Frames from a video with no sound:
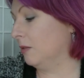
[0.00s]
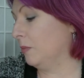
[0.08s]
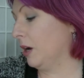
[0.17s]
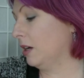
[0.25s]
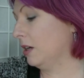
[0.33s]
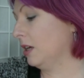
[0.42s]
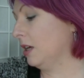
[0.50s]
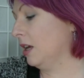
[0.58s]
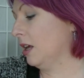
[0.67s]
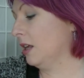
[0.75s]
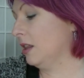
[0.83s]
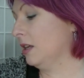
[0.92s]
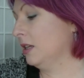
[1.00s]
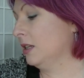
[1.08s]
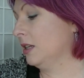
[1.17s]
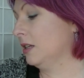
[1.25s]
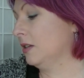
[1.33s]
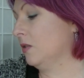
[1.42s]
Apparently,
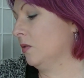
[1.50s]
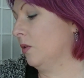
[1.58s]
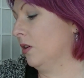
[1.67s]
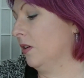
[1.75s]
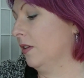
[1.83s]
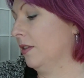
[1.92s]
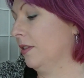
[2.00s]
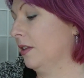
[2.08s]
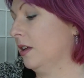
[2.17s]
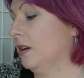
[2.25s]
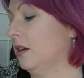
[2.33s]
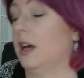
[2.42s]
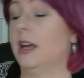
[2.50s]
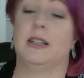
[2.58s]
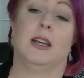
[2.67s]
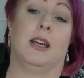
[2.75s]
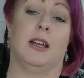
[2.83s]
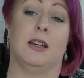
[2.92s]
this is worth
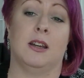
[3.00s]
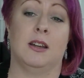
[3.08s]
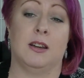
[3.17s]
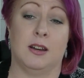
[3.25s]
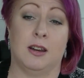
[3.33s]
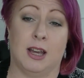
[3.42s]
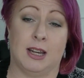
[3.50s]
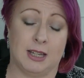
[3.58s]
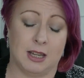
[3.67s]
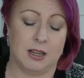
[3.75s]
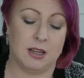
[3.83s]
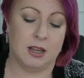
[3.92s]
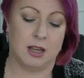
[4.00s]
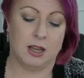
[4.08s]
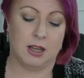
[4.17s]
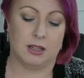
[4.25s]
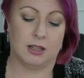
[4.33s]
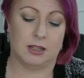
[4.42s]
$19.90.
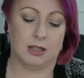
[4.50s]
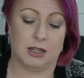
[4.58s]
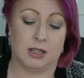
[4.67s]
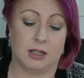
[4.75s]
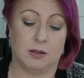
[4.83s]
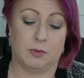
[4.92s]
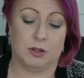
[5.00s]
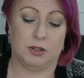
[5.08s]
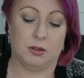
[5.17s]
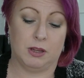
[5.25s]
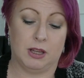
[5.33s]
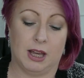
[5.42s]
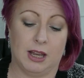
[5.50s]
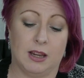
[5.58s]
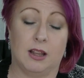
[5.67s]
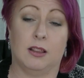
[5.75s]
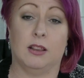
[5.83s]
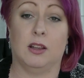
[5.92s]
This is actually supposed to be
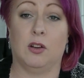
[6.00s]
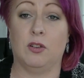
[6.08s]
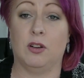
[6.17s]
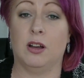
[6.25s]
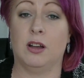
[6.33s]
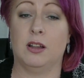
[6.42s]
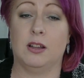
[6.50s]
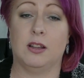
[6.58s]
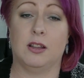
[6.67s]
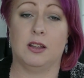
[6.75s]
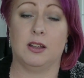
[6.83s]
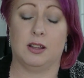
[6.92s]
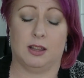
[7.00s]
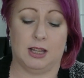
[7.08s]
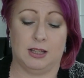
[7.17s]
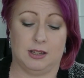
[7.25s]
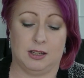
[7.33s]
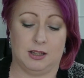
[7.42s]
a
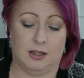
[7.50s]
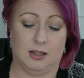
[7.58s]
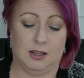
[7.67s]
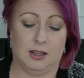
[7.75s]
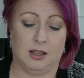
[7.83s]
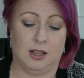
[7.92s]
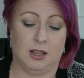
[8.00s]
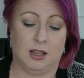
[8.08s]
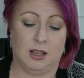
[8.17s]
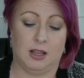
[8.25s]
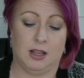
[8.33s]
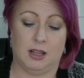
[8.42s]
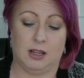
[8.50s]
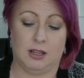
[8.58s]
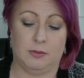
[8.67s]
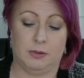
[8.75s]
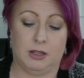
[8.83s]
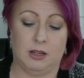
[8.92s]
long-lasting
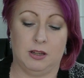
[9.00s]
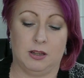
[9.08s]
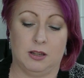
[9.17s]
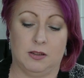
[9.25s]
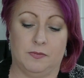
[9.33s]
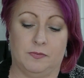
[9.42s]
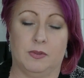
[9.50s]
lipstick.